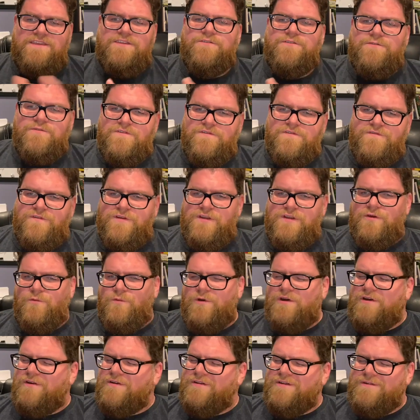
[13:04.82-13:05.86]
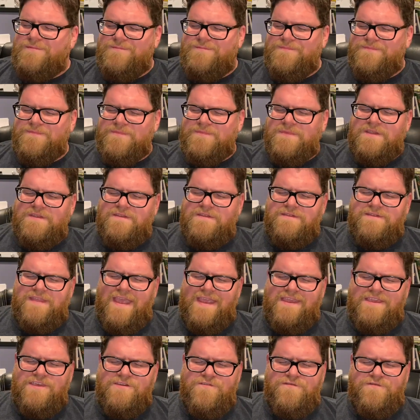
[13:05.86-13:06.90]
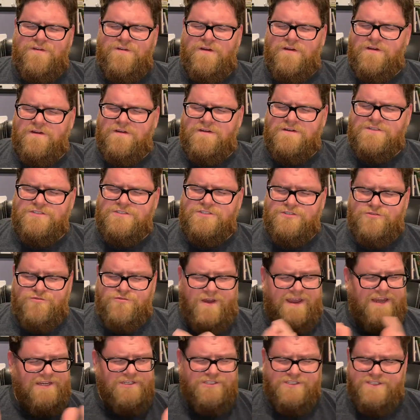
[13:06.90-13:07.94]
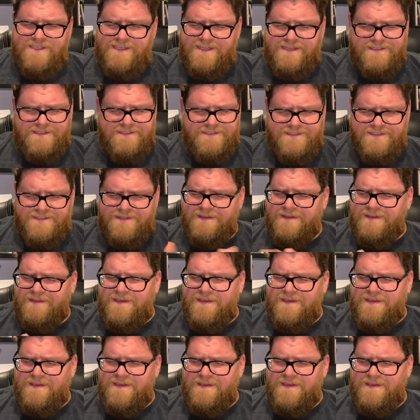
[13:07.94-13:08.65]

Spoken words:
you for your word. Thank you for strange things.